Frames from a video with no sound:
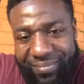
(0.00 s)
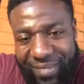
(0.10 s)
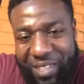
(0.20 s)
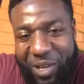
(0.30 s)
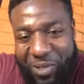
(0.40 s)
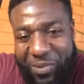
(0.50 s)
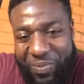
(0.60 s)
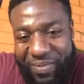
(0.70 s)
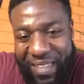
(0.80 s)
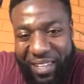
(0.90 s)
That's awesome.
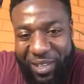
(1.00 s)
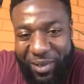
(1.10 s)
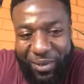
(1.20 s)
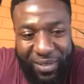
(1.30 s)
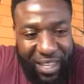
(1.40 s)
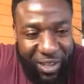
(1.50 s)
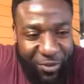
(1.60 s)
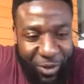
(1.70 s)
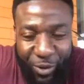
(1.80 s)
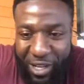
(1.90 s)
Thank you. Thank you
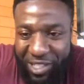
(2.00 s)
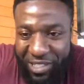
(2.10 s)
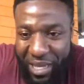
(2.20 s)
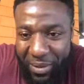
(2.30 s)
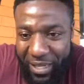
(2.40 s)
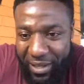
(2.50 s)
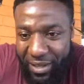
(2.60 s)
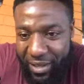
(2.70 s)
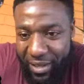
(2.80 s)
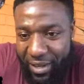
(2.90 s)
for the question, Debbie.
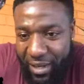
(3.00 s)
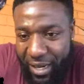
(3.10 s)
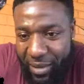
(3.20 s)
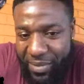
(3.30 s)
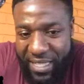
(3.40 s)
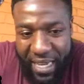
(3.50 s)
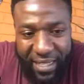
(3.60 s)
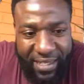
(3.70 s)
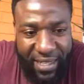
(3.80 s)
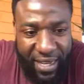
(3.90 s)

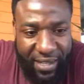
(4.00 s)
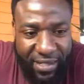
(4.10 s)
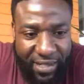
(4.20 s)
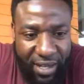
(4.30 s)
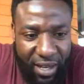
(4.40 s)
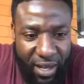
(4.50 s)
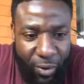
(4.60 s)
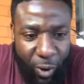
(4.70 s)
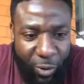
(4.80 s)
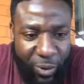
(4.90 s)
Sanda says,
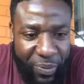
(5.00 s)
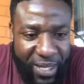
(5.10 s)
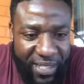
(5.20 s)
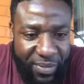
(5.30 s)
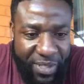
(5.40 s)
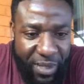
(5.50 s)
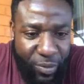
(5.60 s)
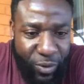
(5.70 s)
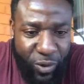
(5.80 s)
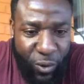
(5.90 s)
what would be some
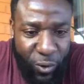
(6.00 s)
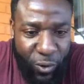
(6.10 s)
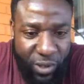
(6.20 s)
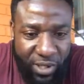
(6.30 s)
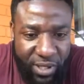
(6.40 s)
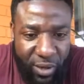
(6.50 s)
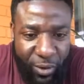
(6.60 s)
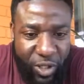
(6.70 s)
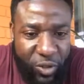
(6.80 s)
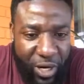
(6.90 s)
simple tools
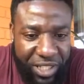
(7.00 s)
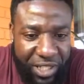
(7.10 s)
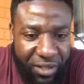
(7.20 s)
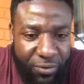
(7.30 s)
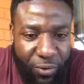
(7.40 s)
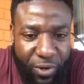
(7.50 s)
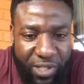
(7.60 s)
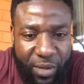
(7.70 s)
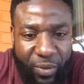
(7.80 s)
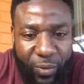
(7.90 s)
or stretching for
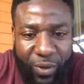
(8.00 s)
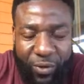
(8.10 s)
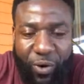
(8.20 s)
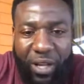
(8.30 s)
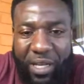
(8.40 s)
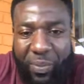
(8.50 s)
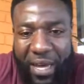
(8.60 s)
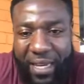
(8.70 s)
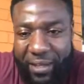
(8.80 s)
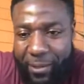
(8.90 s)
someone with chronic
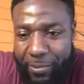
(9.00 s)
pain?